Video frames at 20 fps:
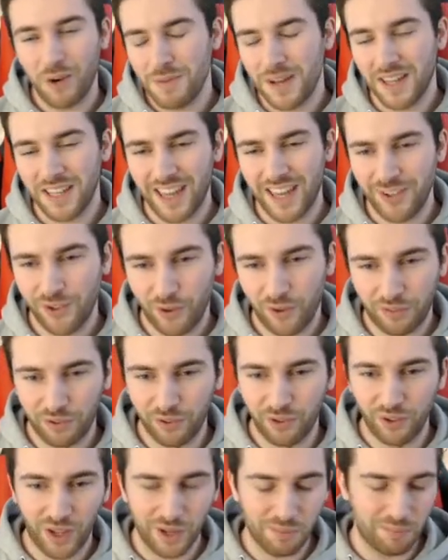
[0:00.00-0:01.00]
But again, not
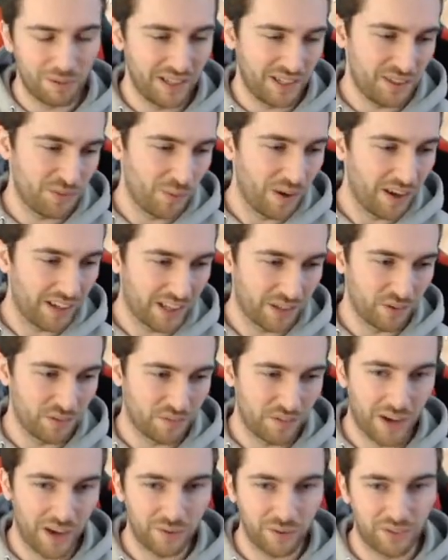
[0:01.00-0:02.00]
through like police work. It was
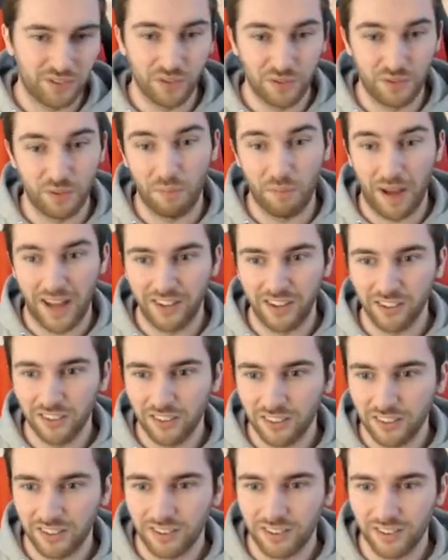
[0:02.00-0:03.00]
found because it was
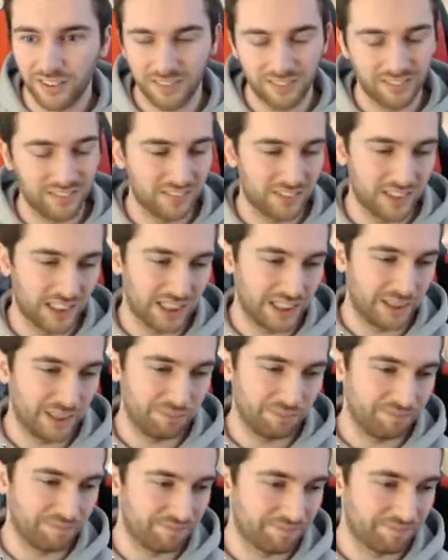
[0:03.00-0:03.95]
abandoned. Um.